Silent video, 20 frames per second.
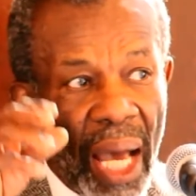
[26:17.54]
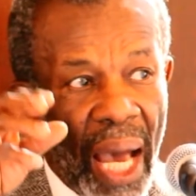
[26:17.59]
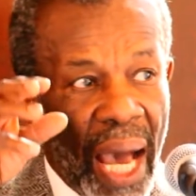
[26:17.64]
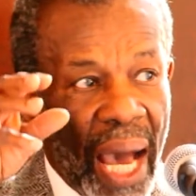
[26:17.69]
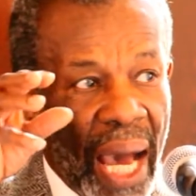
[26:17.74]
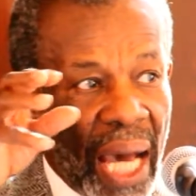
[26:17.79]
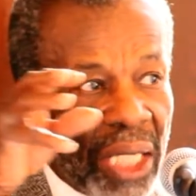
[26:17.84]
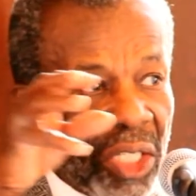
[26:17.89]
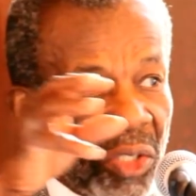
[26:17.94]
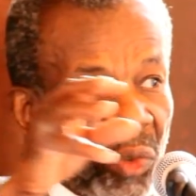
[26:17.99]

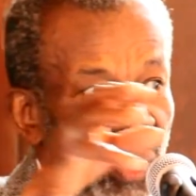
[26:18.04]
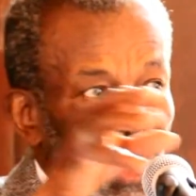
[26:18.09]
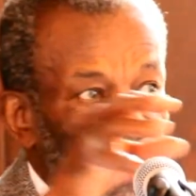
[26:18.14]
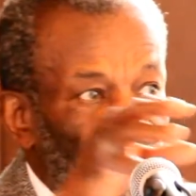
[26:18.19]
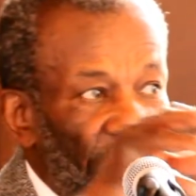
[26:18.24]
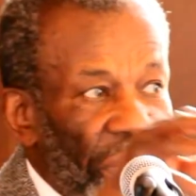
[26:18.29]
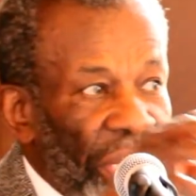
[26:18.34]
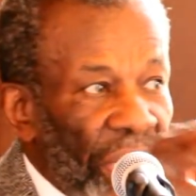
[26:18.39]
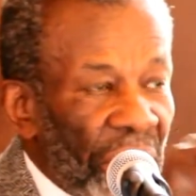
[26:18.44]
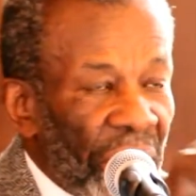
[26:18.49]
As we
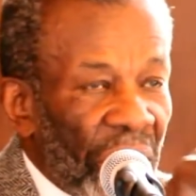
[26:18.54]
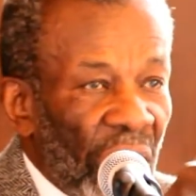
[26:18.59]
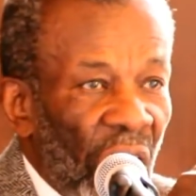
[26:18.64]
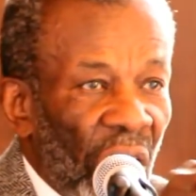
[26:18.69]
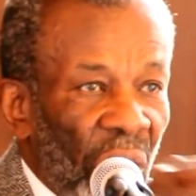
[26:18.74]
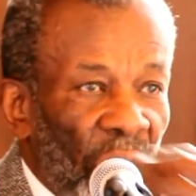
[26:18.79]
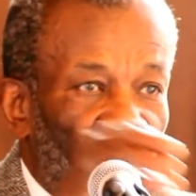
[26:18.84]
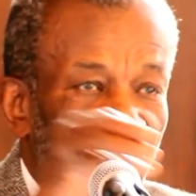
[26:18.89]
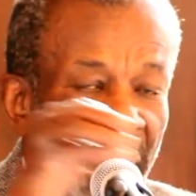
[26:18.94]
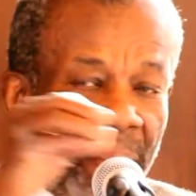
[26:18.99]
reach
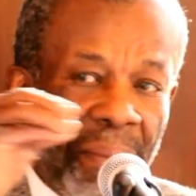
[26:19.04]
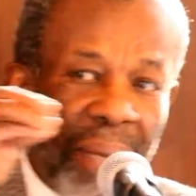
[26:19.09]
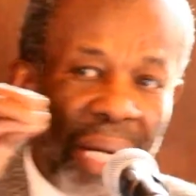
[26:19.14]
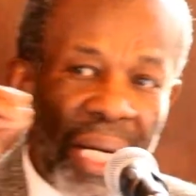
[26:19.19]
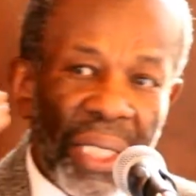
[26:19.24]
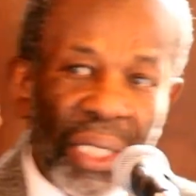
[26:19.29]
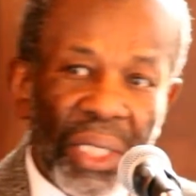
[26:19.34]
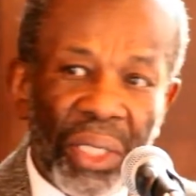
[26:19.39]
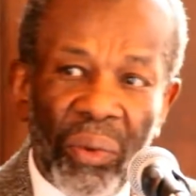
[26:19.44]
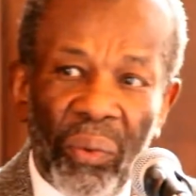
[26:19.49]
out, we
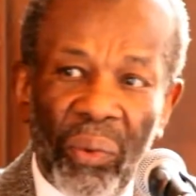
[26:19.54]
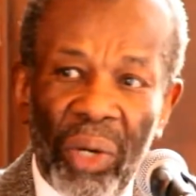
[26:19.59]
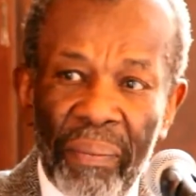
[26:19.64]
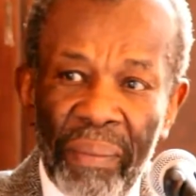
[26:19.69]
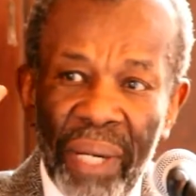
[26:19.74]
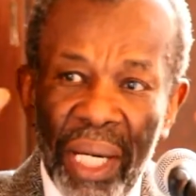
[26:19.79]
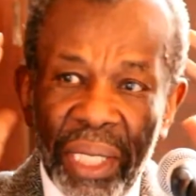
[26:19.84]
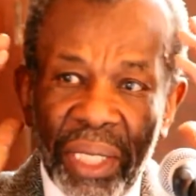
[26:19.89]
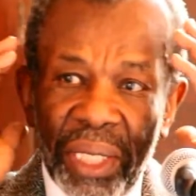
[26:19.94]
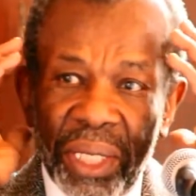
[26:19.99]

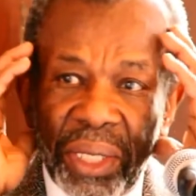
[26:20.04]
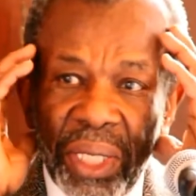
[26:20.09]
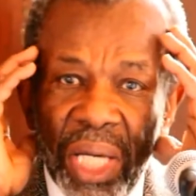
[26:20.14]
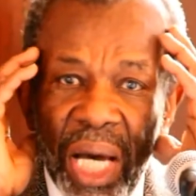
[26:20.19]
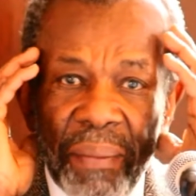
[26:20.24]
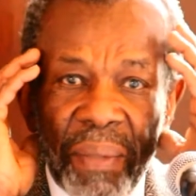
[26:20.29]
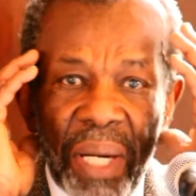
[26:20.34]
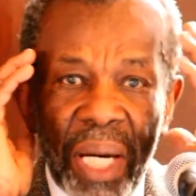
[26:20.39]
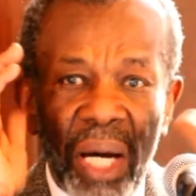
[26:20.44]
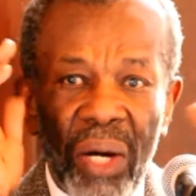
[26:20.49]
must
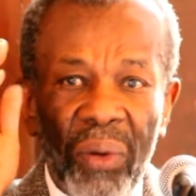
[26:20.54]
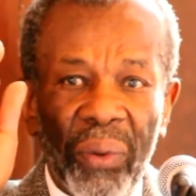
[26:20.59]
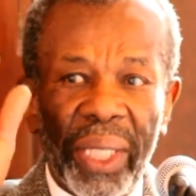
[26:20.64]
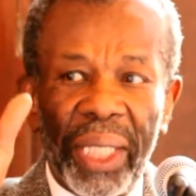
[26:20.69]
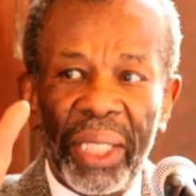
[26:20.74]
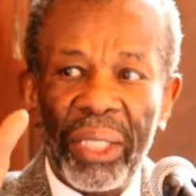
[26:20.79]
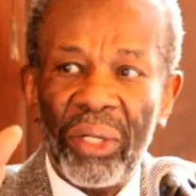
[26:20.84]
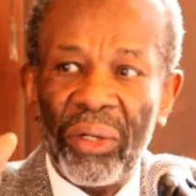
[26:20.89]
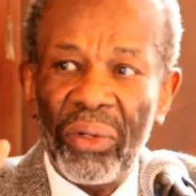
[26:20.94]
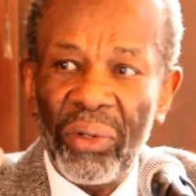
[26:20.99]
somehow
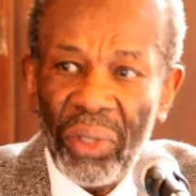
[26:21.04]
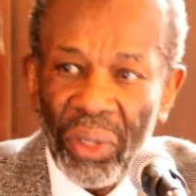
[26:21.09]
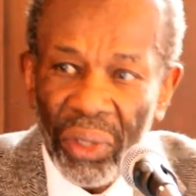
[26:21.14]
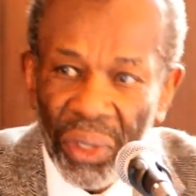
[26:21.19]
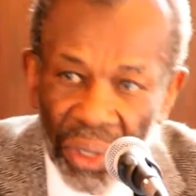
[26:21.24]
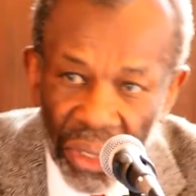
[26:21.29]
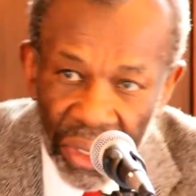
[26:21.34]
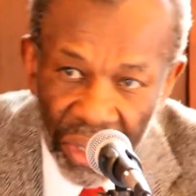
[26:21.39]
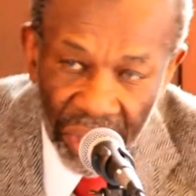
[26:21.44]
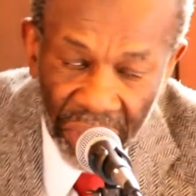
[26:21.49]
get
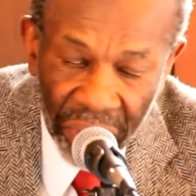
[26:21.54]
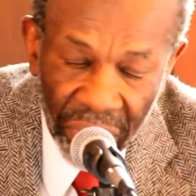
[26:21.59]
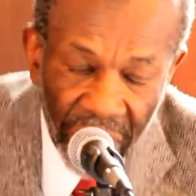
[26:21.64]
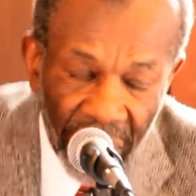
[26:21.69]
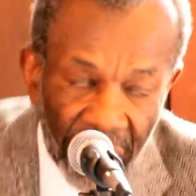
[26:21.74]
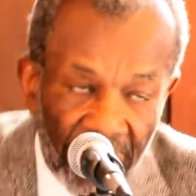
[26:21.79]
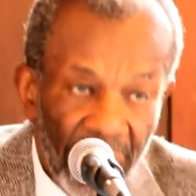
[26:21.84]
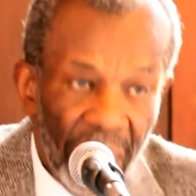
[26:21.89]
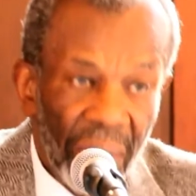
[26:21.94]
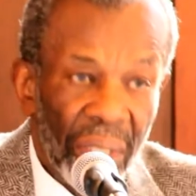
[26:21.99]
across
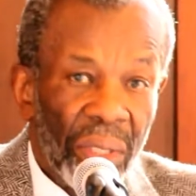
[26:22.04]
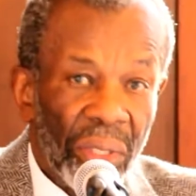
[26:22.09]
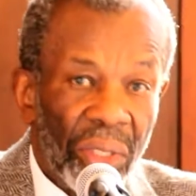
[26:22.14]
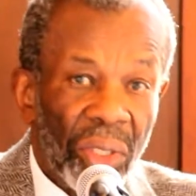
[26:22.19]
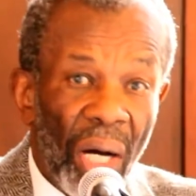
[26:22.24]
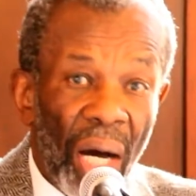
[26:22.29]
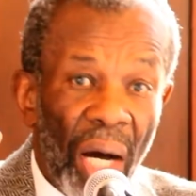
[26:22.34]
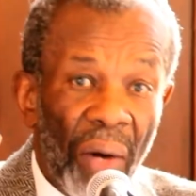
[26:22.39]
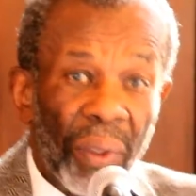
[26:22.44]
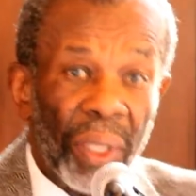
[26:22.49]

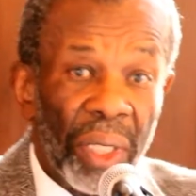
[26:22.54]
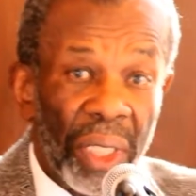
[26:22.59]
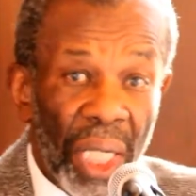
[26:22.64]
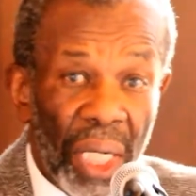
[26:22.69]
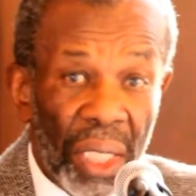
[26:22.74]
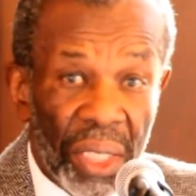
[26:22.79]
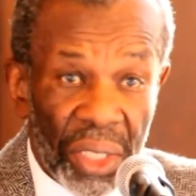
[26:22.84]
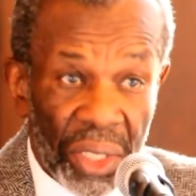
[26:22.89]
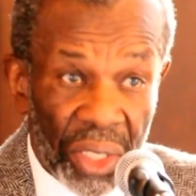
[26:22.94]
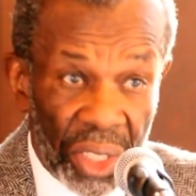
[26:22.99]
to our
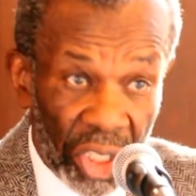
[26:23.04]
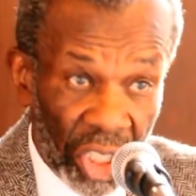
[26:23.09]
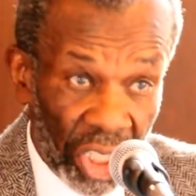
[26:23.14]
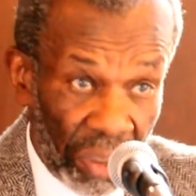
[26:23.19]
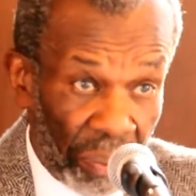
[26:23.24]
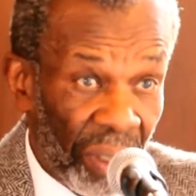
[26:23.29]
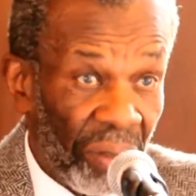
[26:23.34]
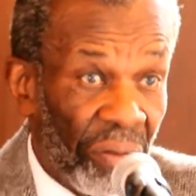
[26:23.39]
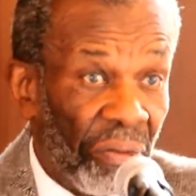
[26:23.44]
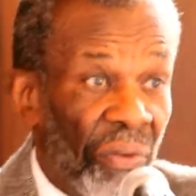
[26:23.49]
youngsters,
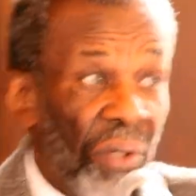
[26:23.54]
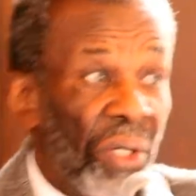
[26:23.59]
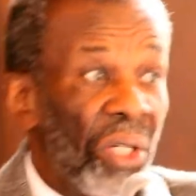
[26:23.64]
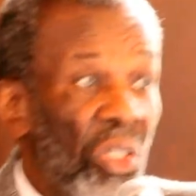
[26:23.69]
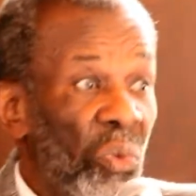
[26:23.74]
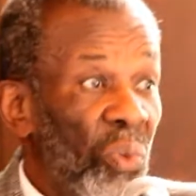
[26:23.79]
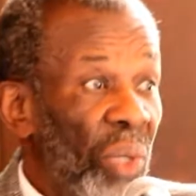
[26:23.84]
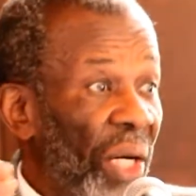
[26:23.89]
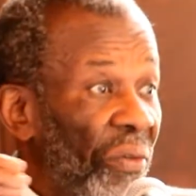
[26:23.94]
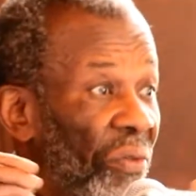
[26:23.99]
but
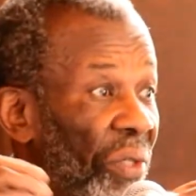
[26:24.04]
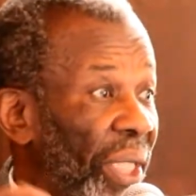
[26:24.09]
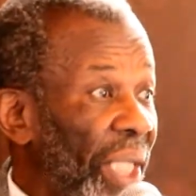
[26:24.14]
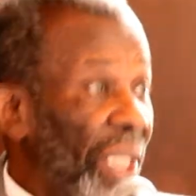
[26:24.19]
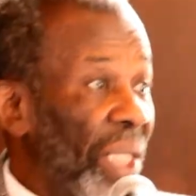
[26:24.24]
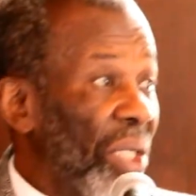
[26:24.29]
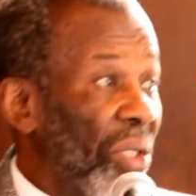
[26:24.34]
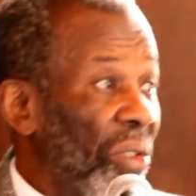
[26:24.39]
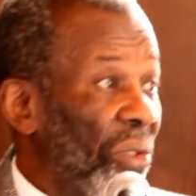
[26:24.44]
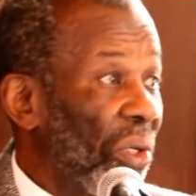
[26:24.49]
first we have to
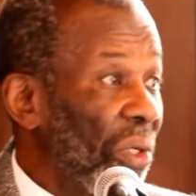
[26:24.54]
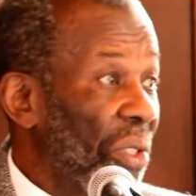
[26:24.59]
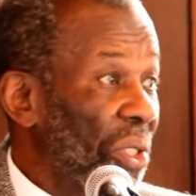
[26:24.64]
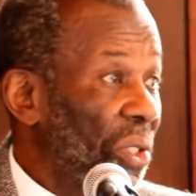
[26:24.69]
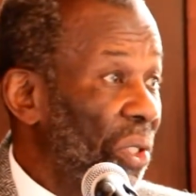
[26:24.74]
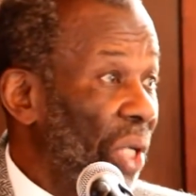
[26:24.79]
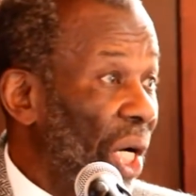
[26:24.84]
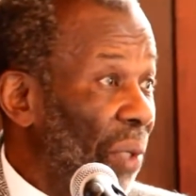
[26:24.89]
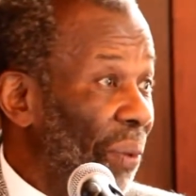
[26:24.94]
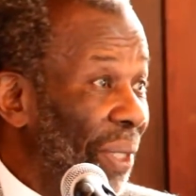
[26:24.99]
get across
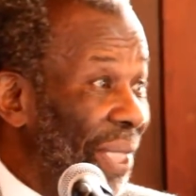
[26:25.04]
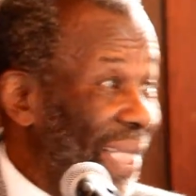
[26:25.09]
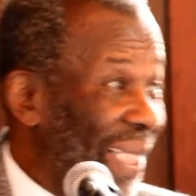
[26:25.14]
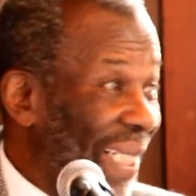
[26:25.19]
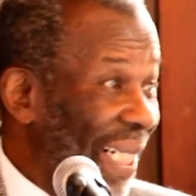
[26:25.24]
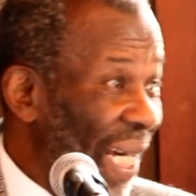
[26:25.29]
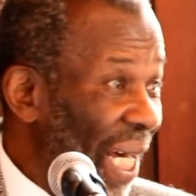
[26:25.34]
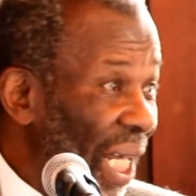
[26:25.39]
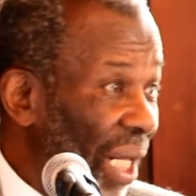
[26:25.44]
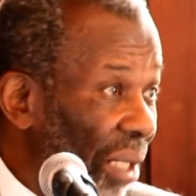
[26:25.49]
to
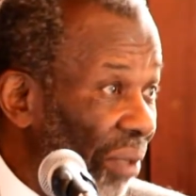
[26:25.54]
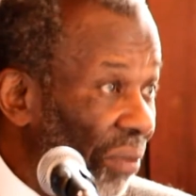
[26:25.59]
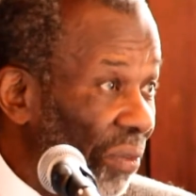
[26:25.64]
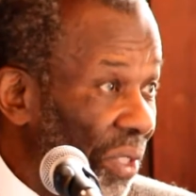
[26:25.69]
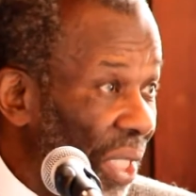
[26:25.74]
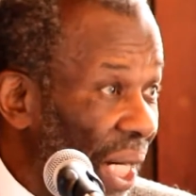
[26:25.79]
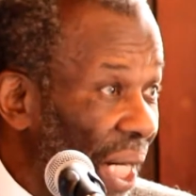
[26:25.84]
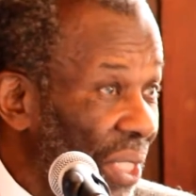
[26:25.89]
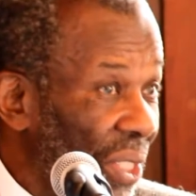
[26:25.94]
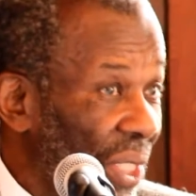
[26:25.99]
ourselves
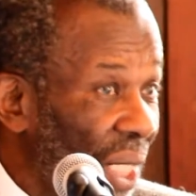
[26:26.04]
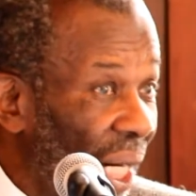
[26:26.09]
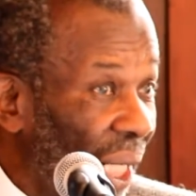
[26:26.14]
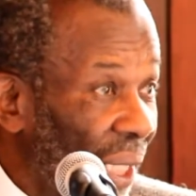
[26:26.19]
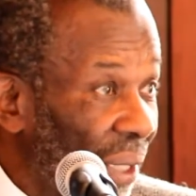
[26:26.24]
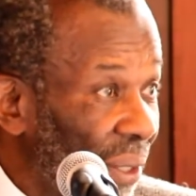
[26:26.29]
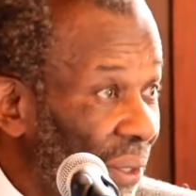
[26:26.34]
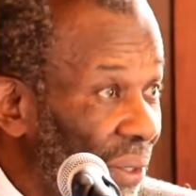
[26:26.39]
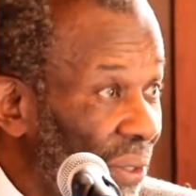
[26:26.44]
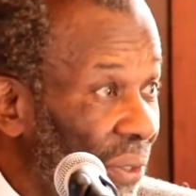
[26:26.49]
as
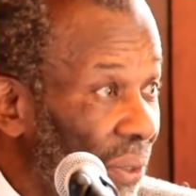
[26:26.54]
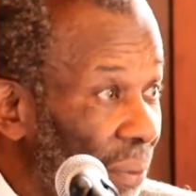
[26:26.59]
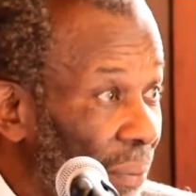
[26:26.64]
adults.